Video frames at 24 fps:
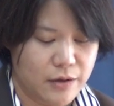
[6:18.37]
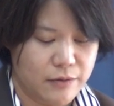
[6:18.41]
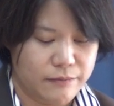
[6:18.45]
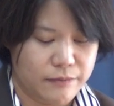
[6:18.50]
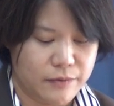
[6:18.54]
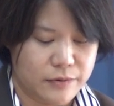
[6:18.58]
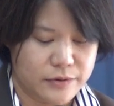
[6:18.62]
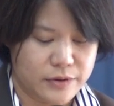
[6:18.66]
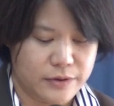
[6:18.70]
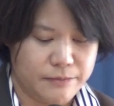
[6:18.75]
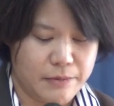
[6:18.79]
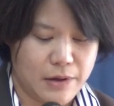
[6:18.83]

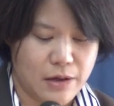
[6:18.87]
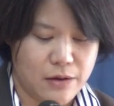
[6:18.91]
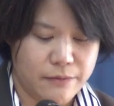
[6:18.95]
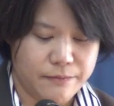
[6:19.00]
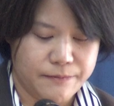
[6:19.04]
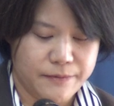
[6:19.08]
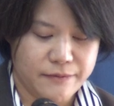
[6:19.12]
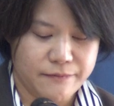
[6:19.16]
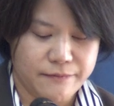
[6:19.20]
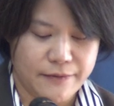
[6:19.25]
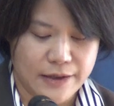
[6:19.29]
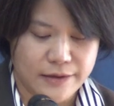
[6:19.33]
for
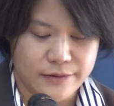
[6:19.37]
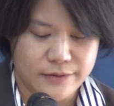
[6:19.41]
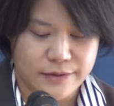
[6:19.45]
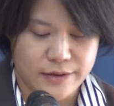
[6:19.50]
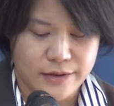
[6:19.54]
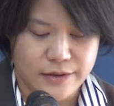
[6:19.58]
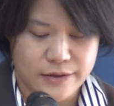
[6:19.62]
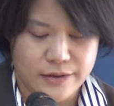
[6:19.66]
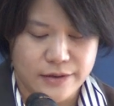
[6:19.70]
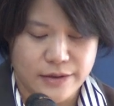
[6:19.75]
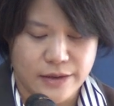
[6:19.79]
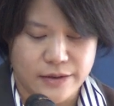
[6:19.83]
developing
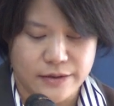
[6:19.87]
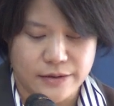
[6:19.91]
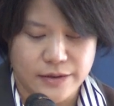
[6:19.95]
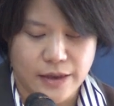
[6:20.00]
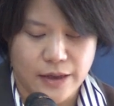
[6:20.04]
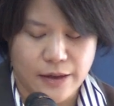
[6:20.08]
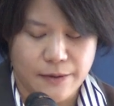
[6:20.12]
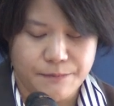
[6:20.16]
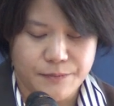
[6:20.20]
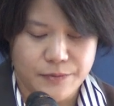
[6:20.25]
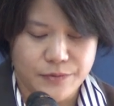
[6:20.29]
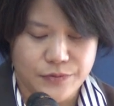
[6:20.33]
vaccines and
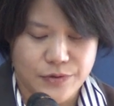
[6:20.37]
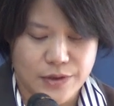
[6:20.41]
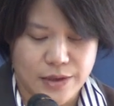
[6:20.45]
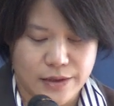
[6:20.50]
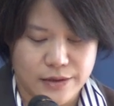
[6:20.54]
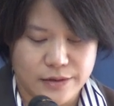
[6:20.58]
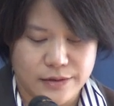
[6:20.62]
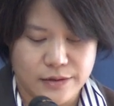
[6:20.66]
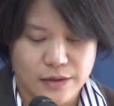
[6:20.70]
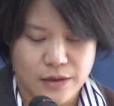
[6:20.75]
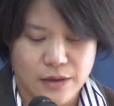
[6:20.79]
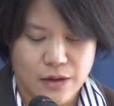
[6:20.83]

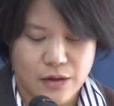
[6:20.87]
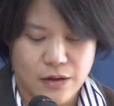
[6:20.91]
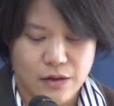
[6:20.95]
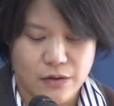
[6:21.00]
therapeutics